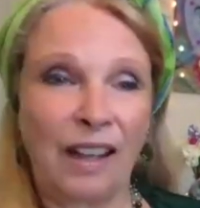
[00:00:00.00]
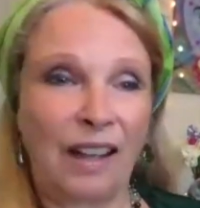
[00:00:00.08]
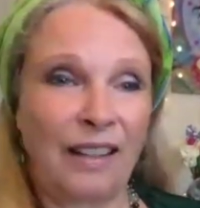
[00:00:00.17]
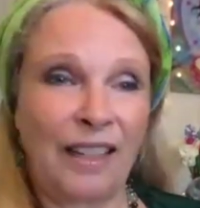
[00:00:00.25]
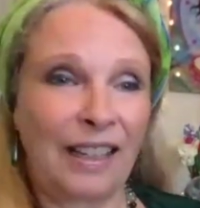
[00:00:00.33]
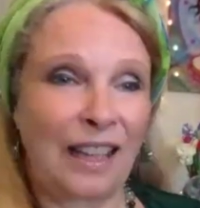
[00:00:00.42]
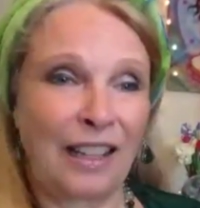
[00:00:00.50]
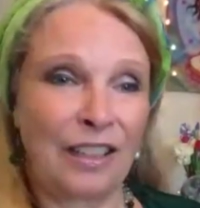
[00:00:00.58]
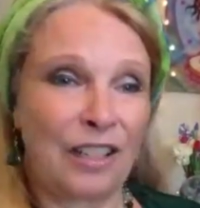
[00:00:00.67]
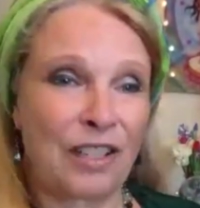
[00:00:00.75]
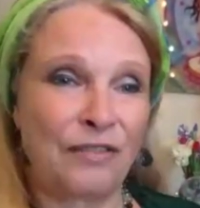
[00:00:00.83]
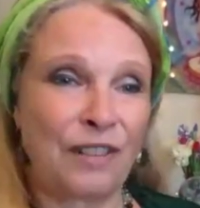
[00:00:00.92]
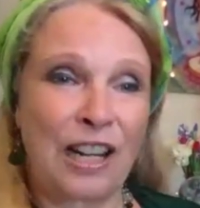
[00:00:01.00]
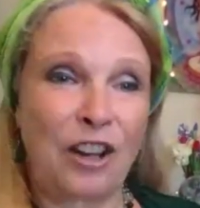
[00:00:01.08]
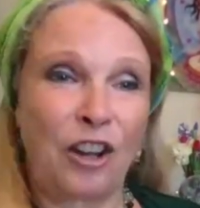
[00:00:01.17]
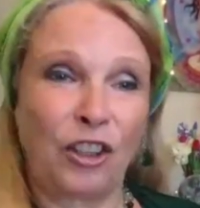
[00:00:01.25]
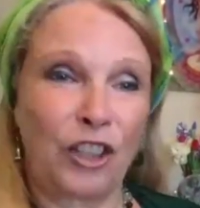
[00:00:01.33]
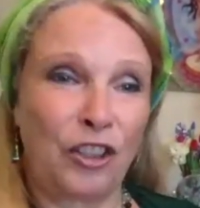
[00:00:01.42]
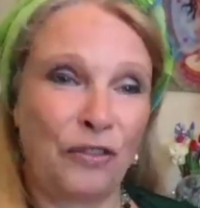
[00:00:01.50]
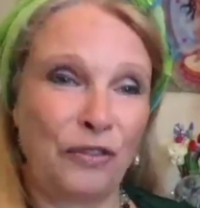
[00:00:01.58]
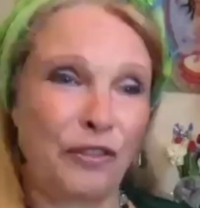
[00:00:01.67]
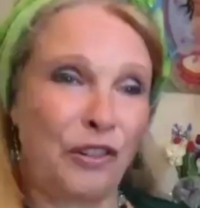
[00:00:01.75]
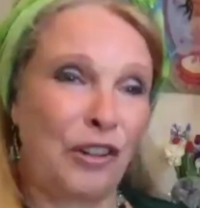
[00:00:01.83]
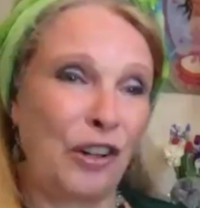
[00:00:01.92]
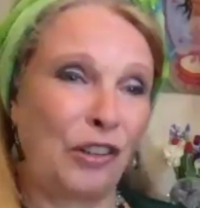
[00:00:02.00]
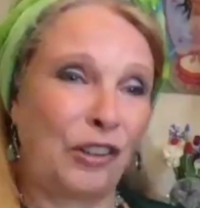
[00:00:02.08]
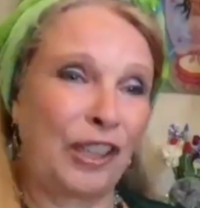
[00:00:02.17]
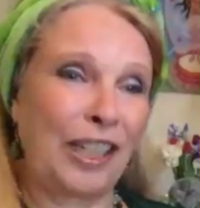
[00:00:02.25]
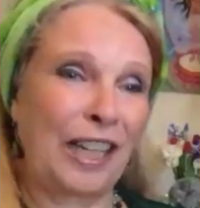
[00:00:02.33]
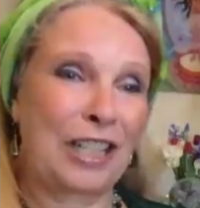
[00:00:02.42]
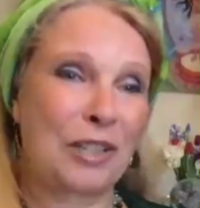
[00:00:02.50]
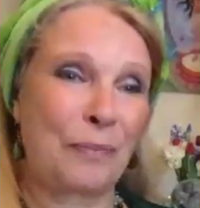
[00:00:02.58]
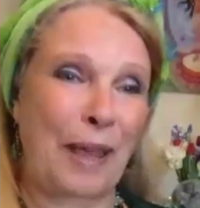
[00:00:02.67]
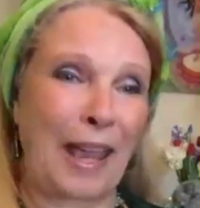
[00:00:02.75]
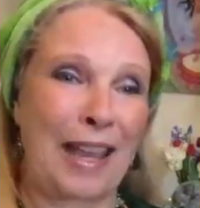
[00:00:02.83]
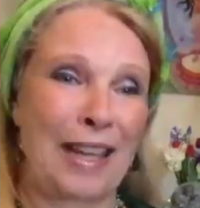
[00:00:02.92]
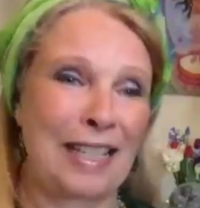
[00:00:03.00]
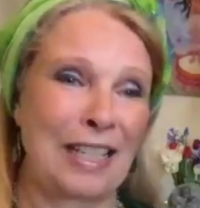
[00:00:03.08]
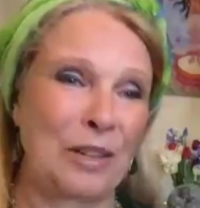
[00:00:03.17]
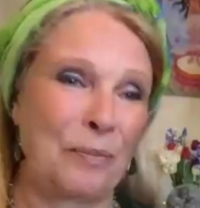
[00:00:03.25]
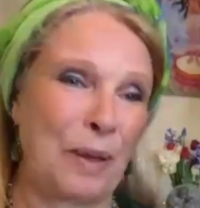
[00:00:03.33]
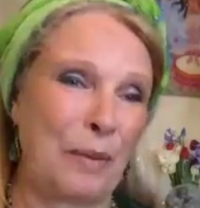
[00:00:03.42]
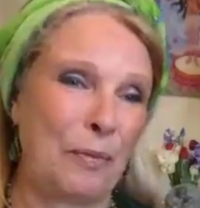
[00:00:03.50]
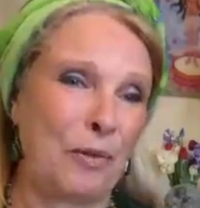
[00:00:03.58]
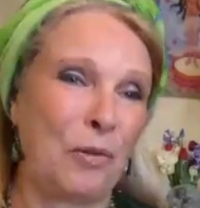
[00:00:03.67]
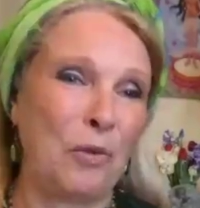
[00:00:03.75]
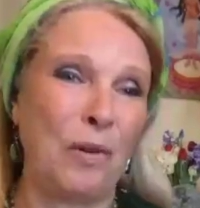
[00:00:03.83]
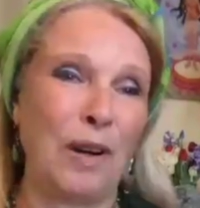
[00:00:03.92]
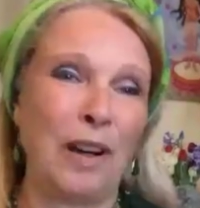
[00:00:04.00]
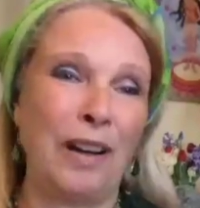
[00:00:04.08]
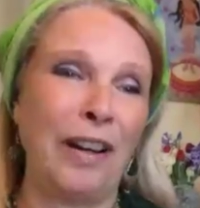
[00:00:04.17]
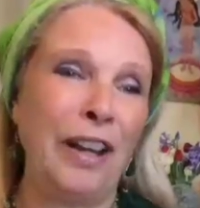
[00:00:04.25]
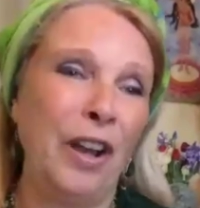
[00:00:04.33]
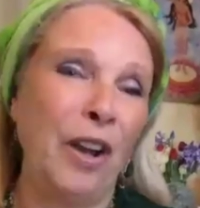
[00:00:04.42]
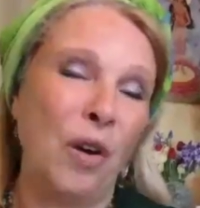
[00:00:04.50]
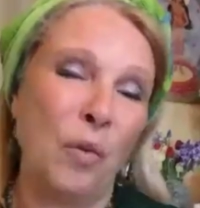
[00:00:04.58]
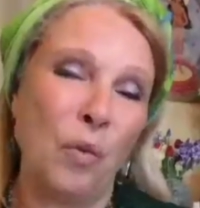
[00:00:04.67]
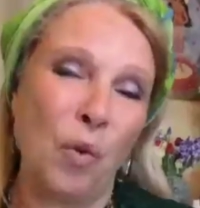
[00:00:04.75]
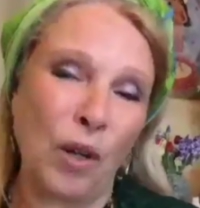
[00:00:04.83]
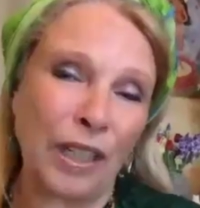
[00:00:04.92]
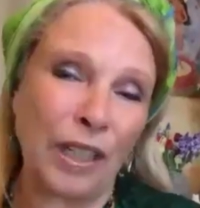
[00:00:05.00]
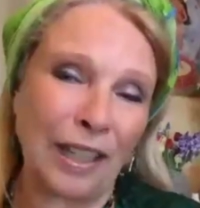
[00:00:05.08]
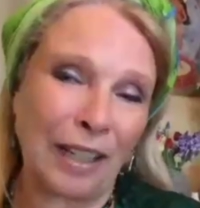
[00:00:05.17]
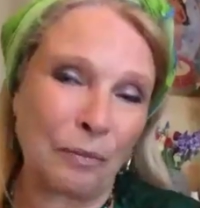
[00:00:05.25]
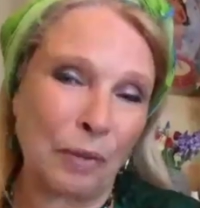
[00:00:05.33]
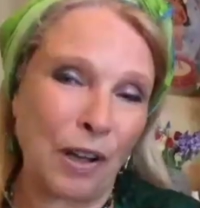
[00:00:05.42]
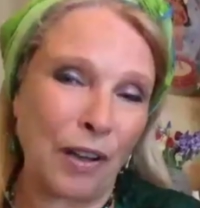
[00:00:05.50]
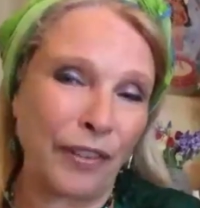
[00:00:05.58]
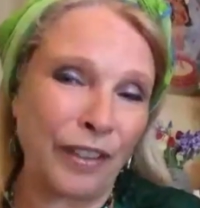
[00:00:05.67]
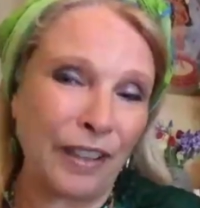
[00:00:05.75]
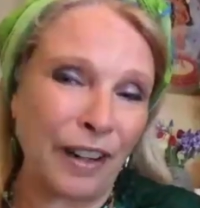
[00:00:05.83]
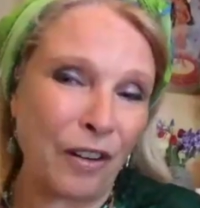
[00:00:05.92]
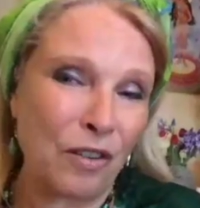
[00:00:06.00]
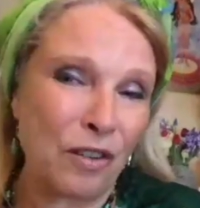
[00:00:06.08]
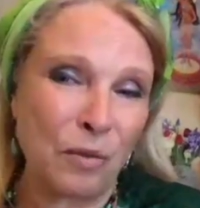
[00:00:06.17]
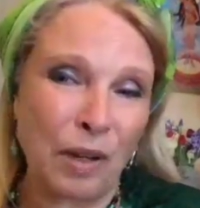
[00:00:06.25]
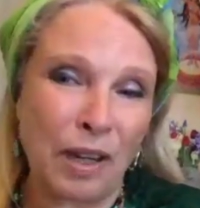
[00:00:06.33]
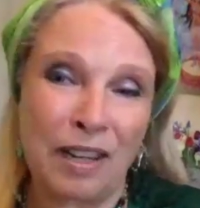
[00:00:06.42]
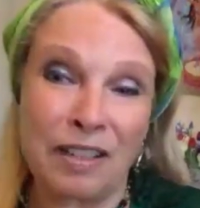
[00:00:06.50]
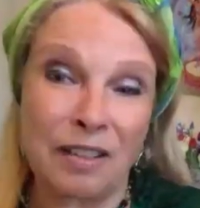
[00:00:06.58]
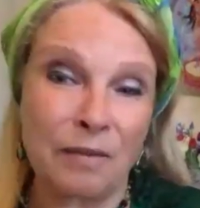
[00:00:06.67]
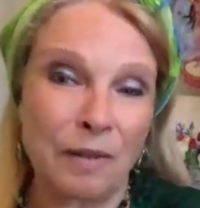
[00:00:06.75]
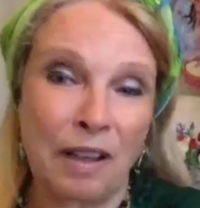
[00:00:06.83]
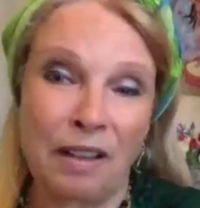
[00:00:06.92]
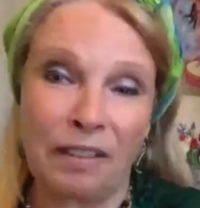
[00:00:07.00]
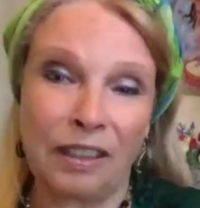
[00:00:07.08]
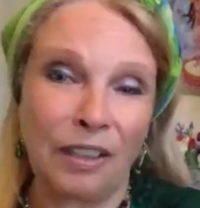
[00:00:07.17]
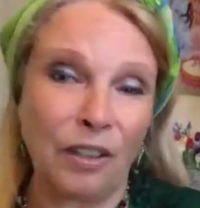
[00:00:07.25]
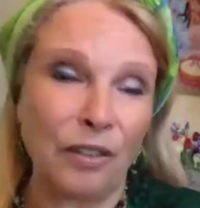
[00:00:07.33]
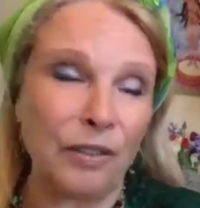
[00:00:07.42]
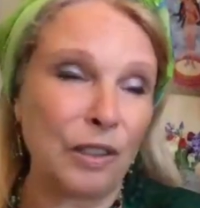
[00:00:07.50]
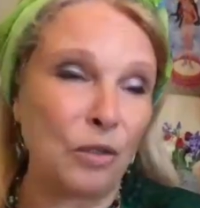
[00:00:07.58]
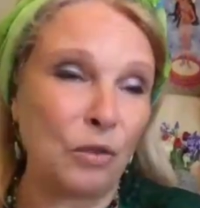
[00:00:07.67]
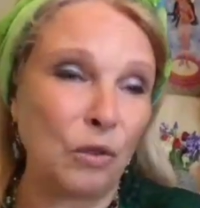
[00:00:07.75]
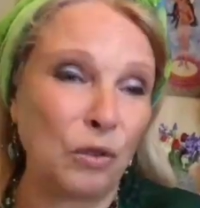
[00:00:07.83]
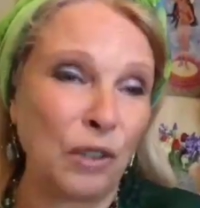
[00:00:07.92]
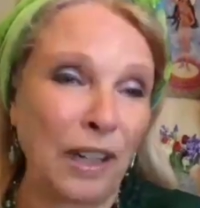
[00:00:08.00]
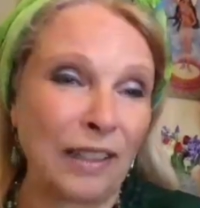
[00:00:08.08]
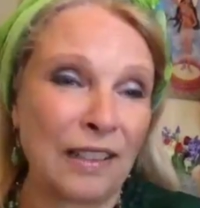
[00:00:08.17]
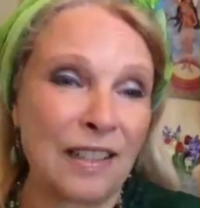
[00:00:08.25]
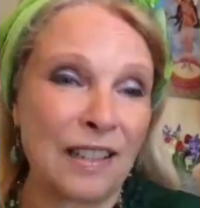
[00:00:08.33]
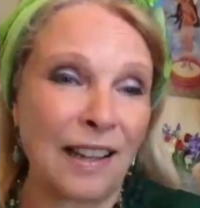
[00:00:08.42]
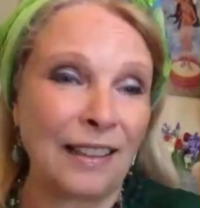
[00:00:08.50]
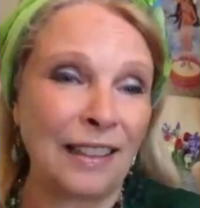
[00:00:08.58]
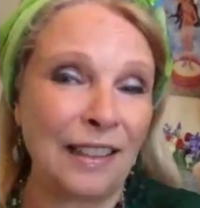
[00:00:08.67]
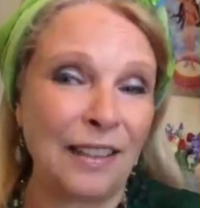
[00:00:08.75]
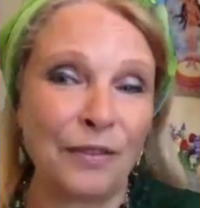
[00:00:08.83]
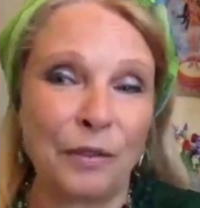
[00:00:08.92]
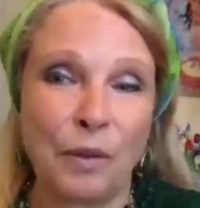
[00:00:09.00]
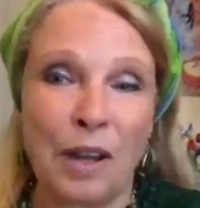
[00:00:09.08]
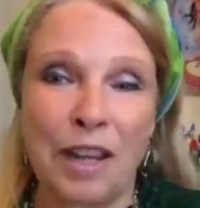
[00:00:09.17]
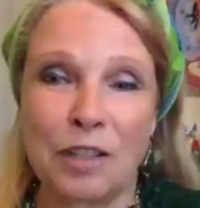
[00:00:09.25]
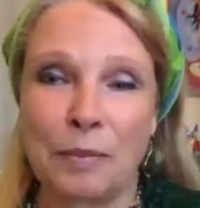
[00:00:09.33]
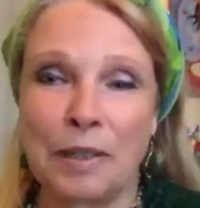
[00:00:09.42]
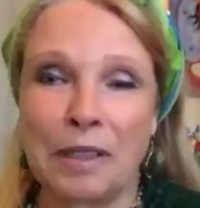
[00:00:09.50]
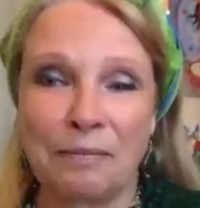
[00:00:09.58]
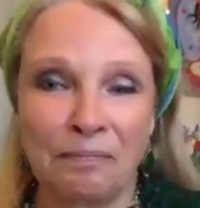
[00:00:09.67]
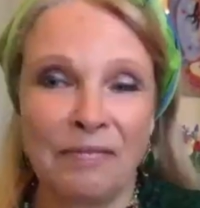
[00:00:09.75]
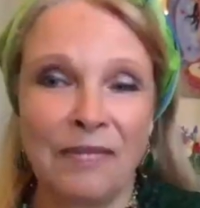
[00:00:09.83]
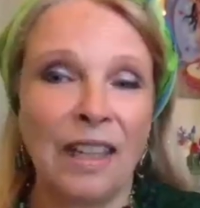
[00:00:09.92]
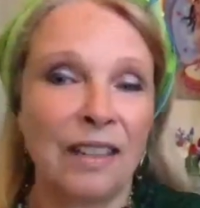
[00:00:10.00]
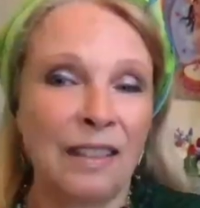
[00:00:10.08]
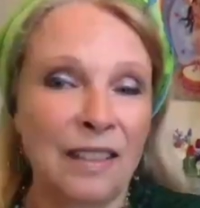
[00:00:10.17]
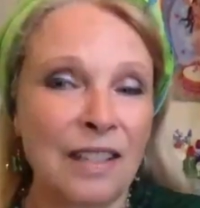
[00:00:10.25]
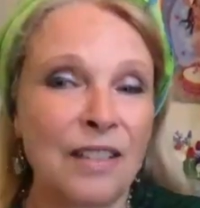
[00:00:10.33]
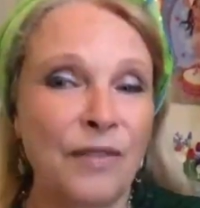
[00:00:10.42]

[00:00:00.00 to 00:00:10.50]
I think I just really honor you for holding that space, and the people who are walking that path in their own ways as well. You know, we all do that in slightly different ways, but this is